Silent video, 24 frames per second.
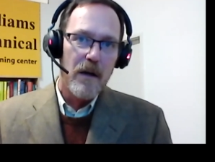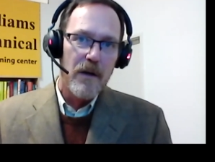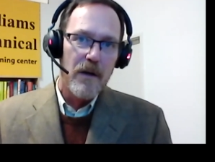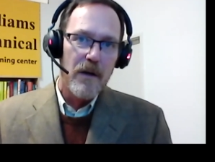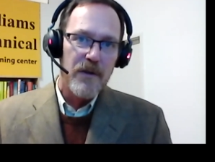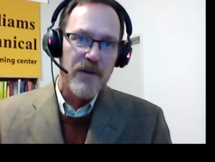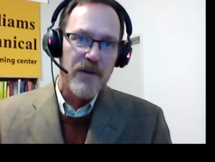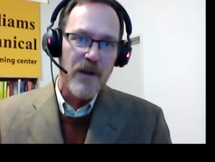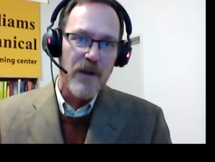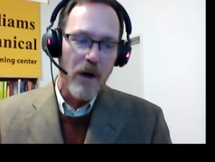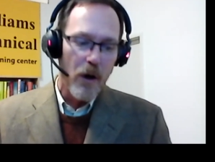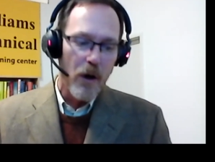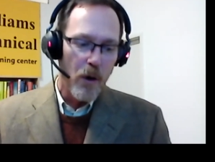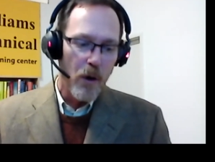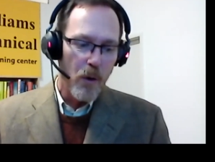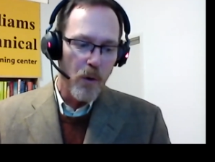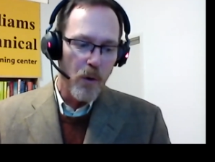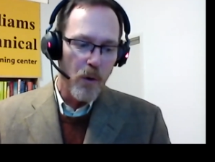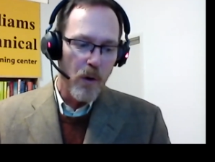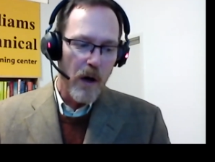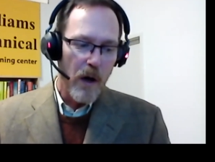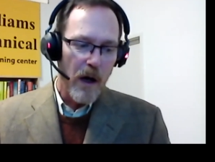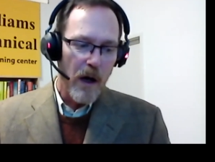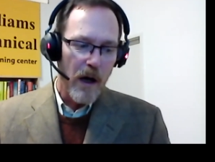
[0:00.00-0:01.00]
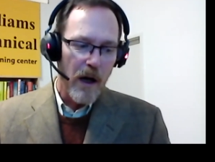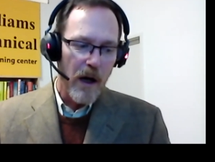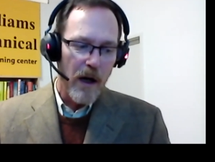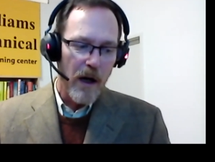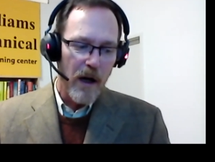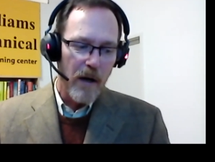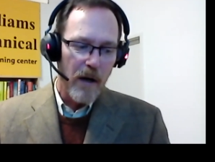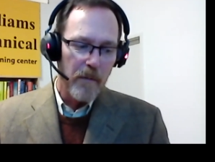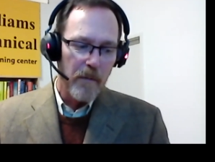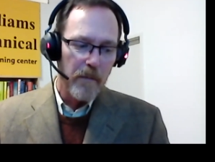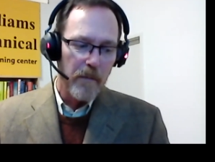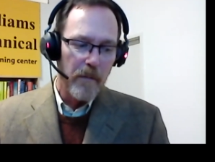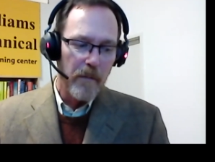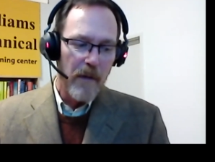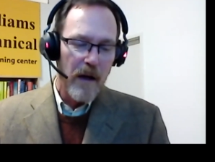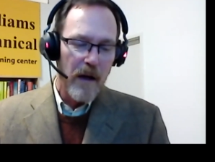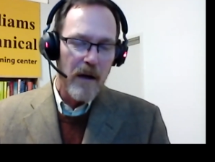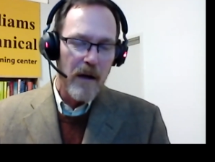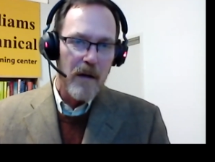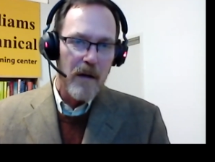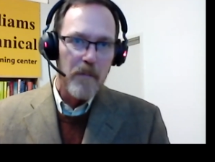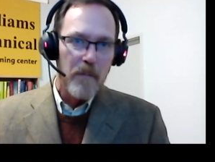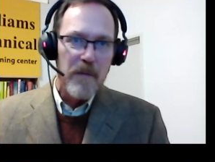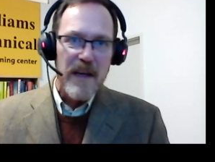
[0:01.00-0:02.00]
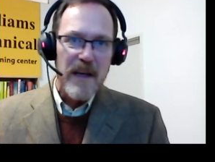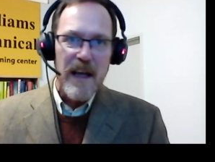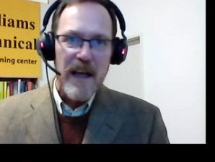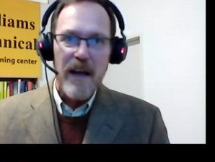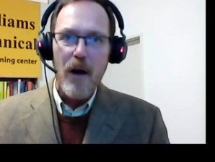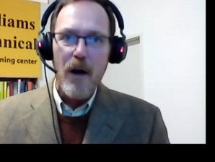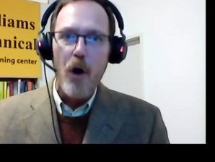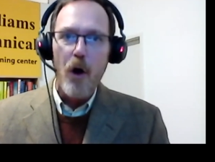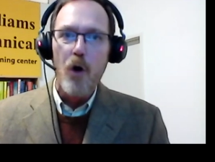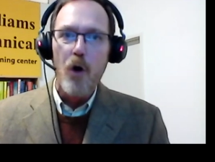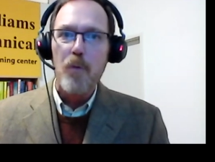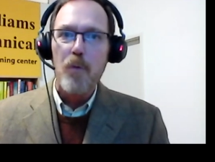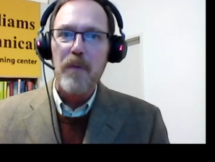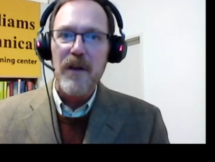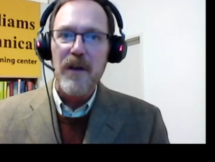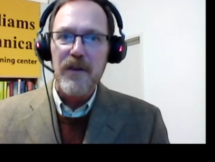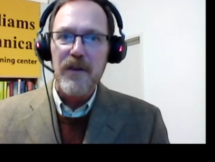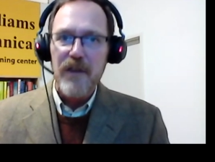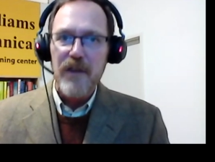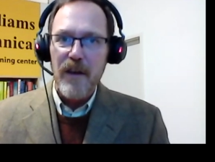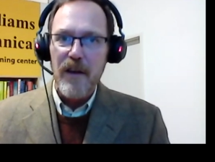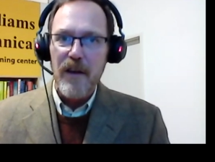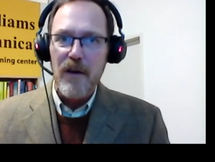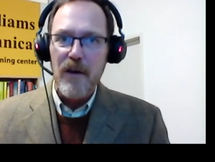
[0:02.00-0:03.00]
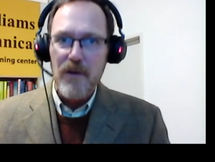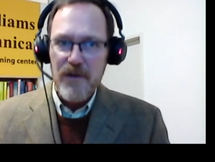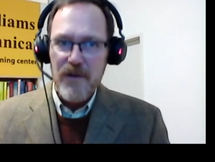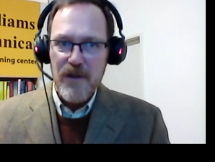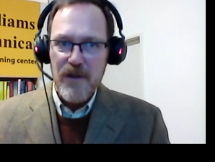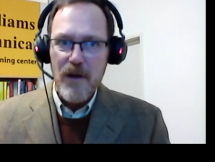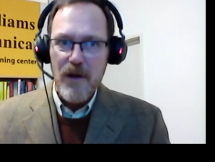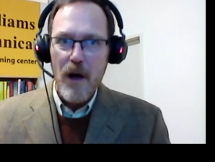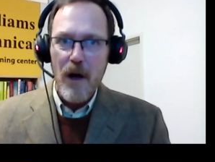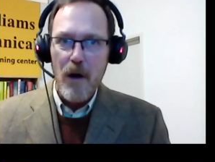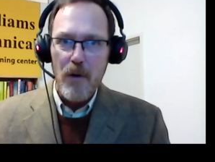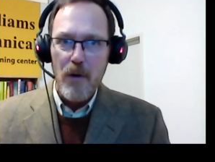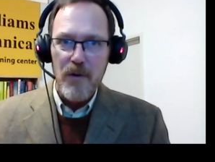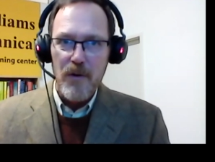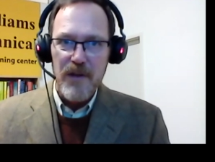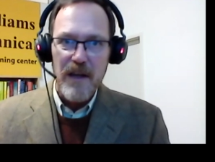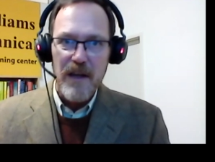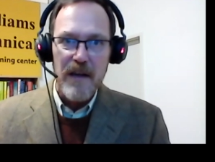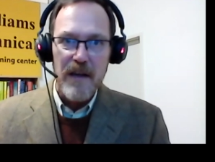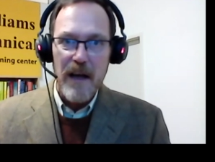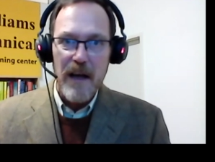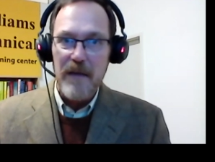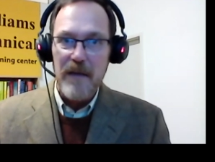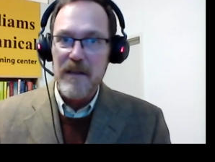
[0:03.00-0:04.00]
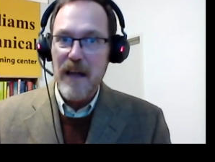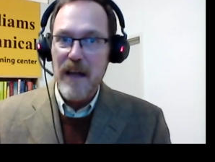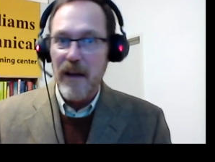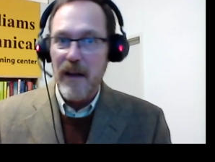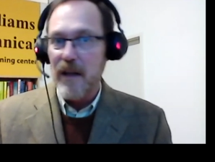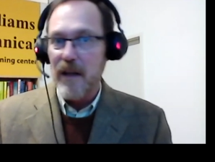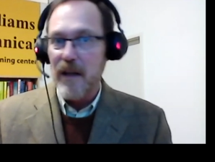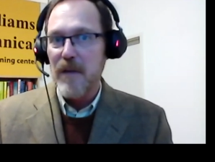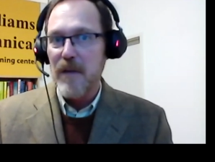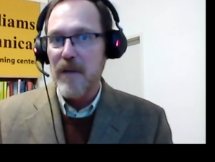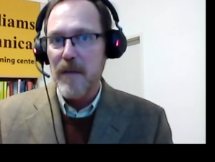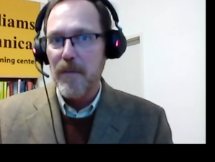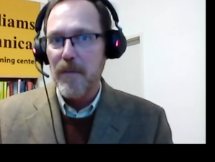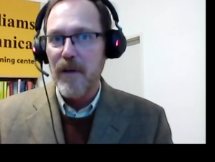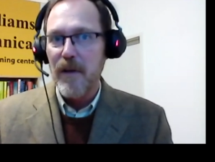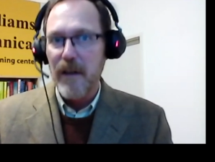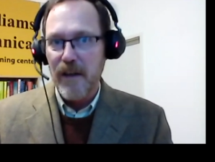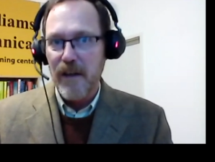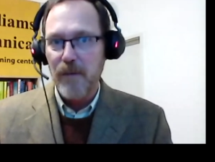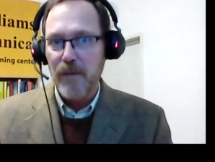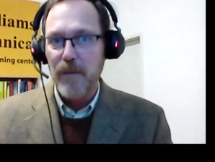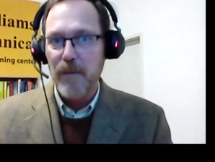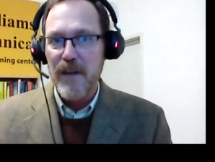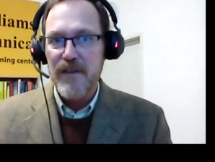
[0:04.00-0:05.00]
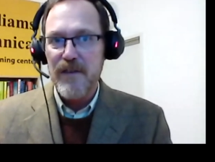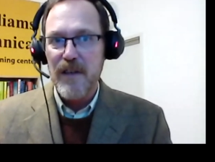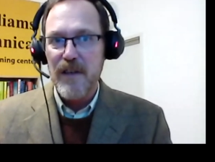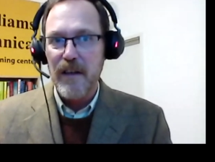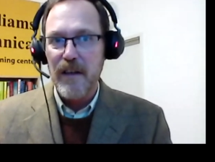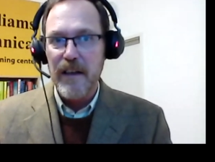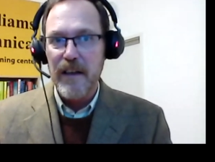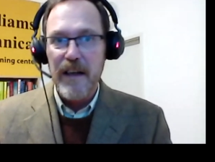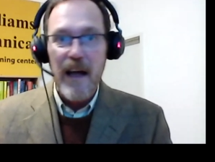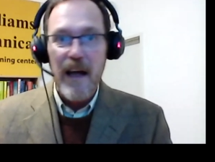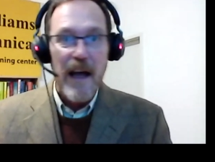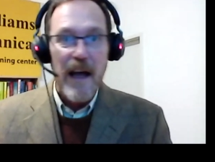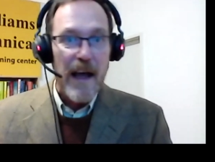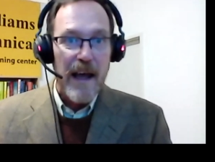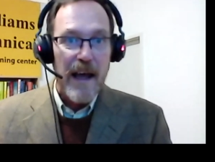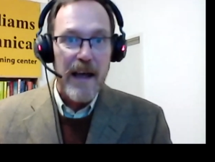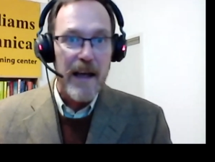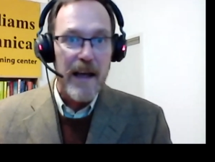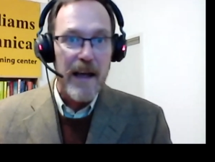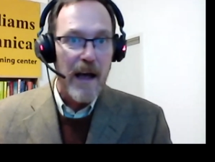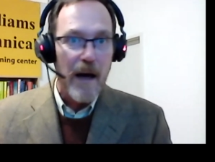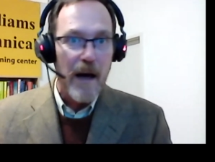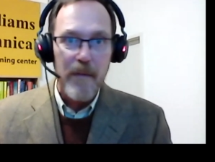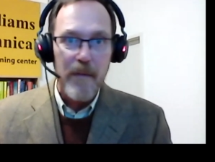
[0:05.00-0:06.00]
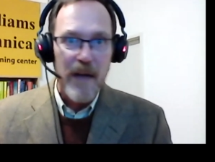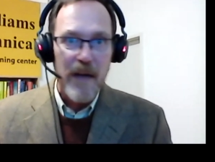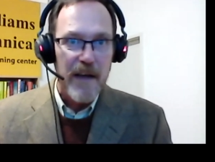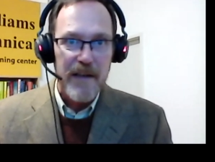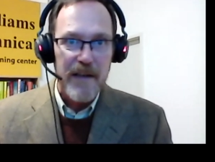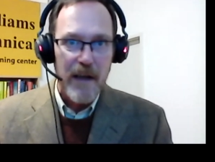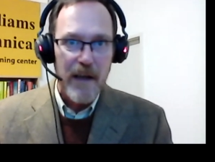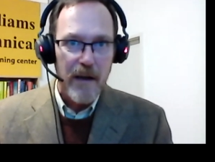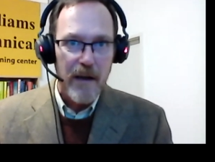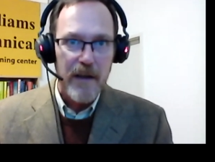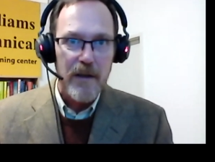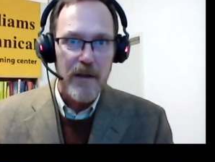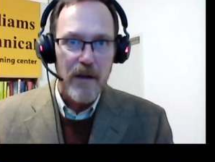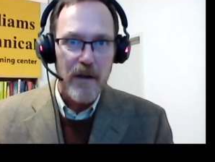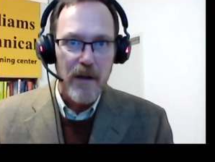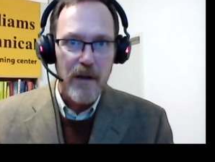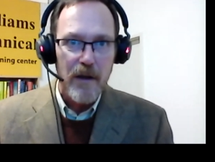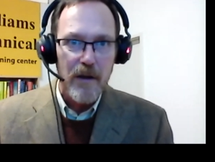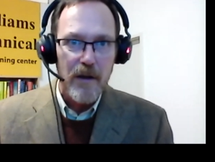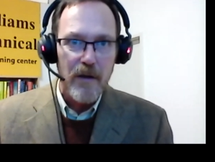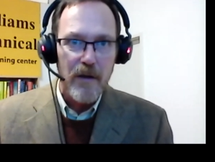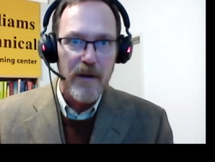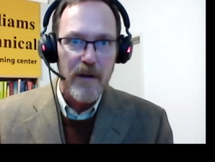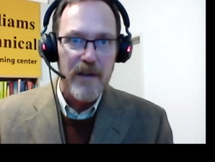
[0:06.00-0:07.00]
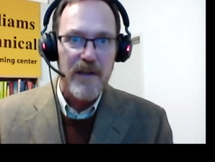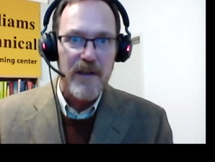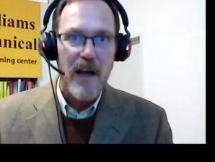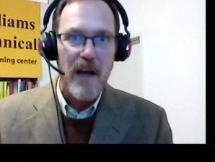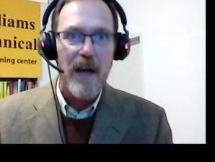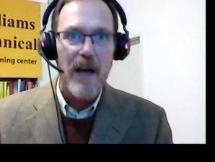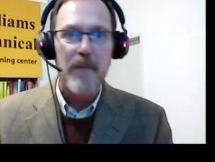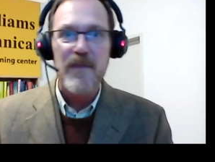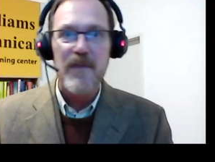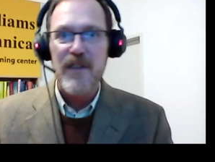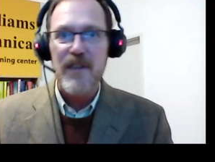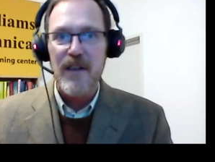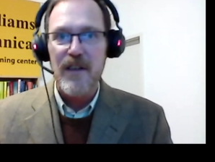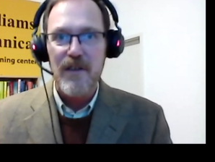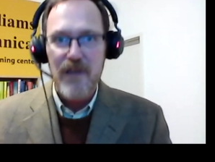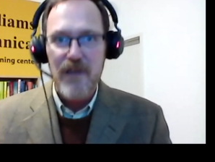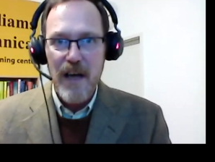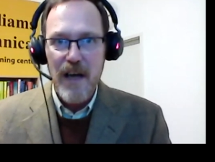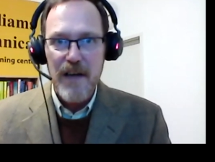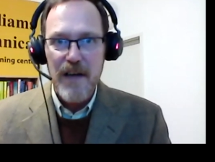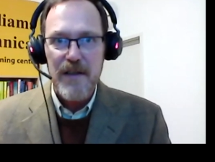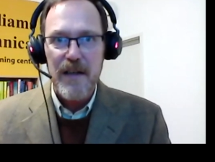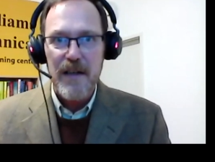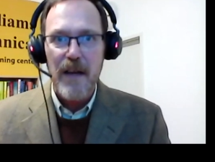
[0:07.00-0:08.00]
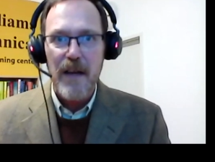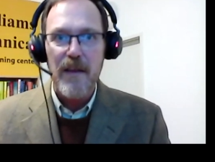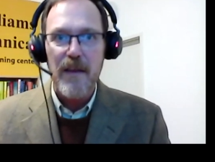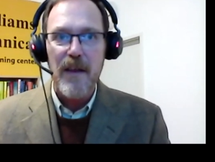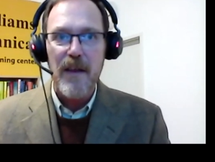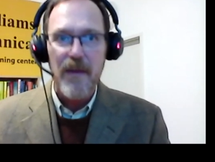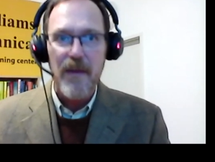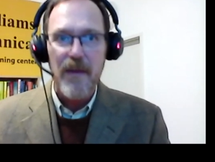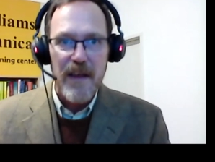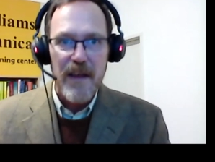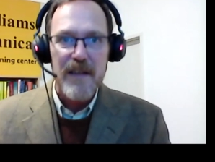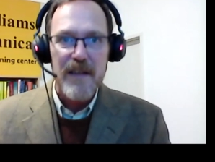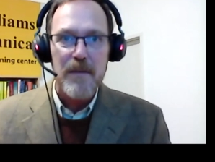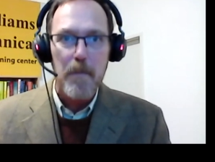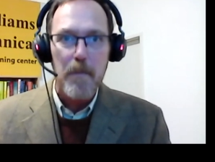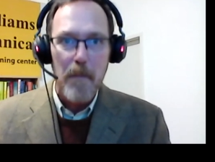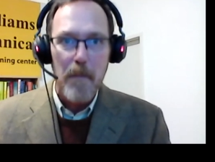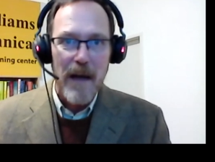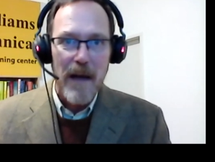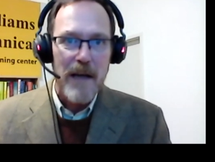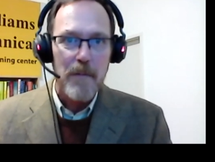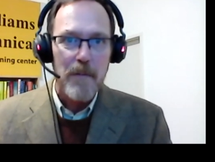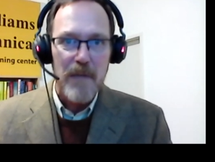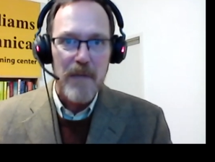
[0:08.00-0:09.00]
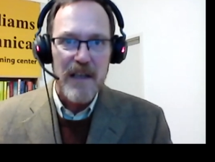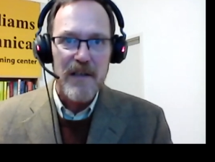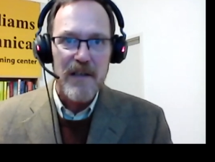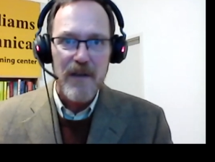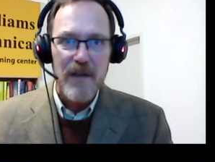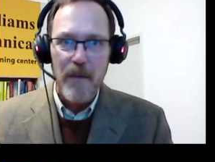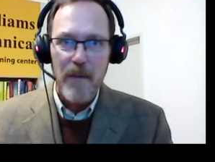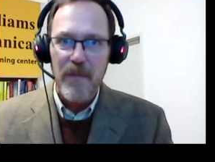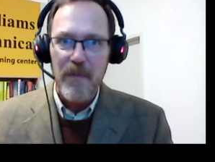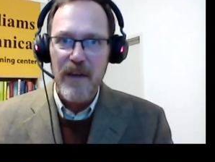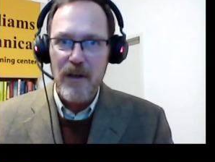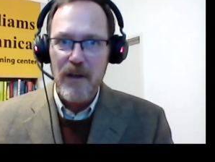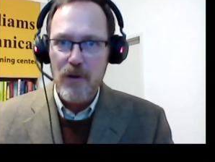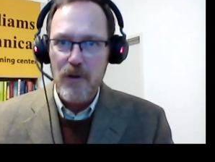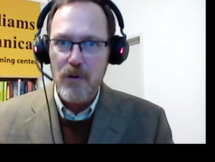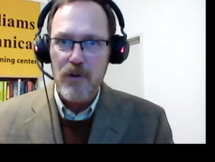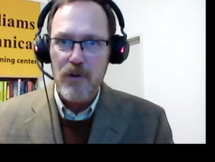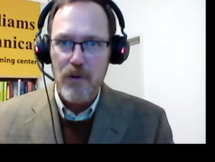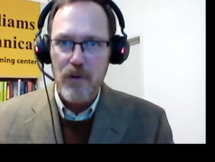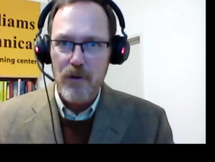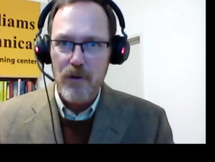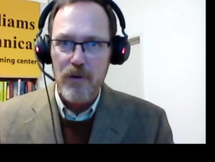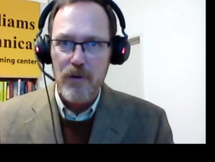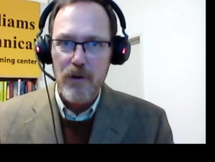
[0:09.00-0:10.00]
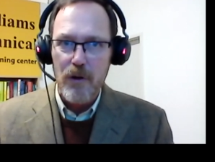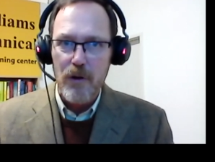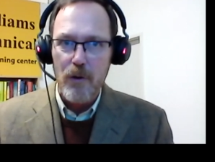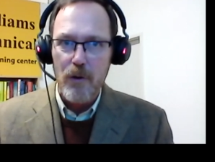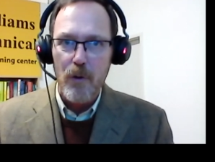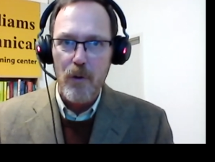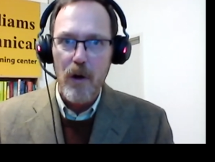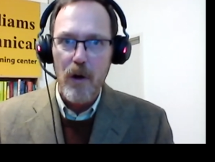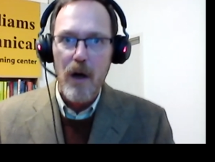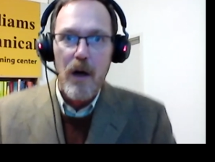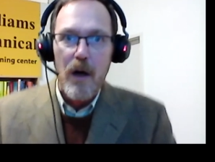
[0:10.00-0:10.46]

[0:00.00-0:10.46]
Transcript: So, being open to those no's and telling people explicitly, hey, I'm not telling you to do this. I'm suggesting that this might be something you should do,